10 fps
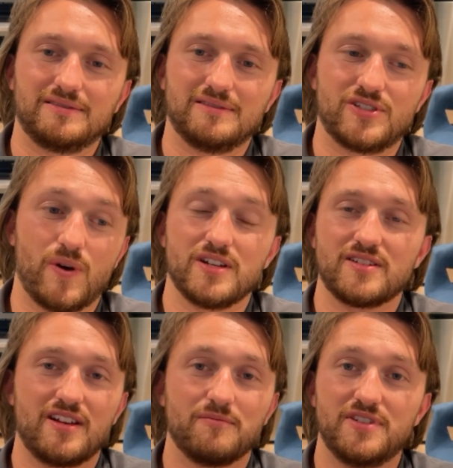So I just
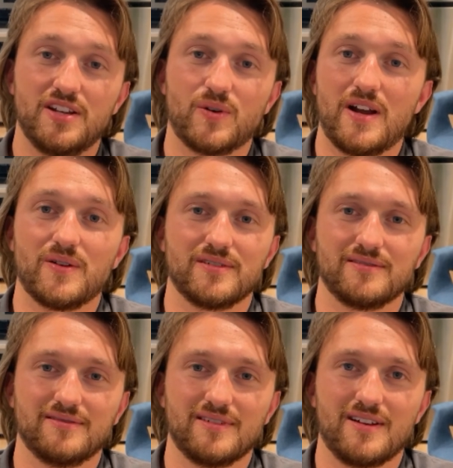end up sitting around
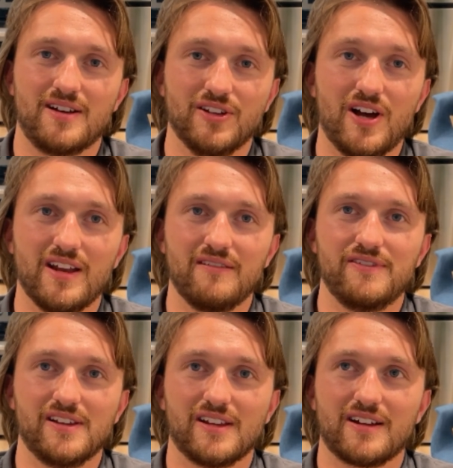a lot and
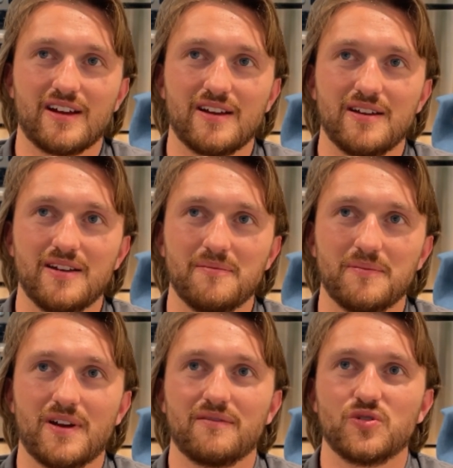feeling like I am
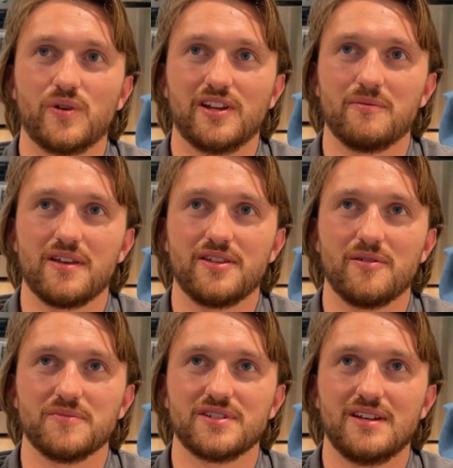kind of twiddling my
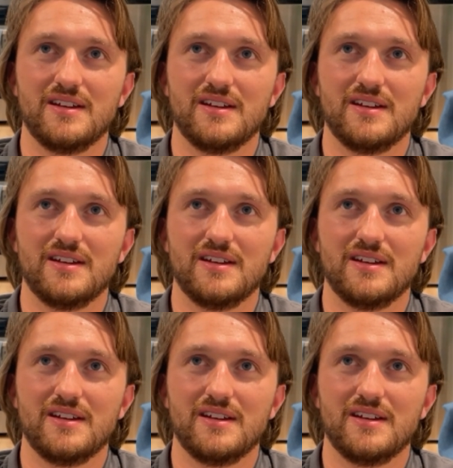thumbs.